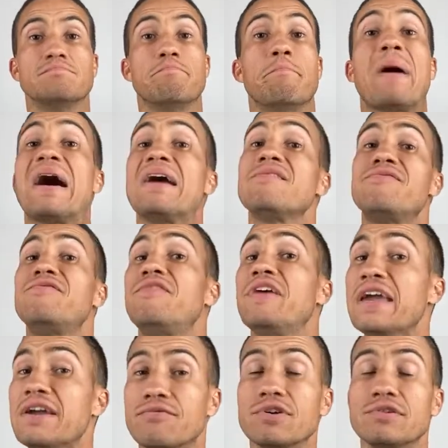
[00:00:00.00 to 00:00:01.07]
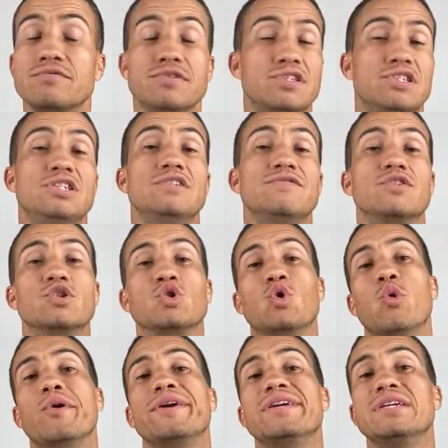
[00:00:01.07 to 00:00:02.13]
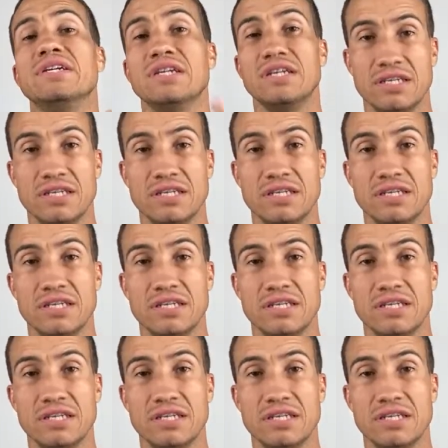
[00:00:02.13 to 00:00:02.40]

my favorite receiver going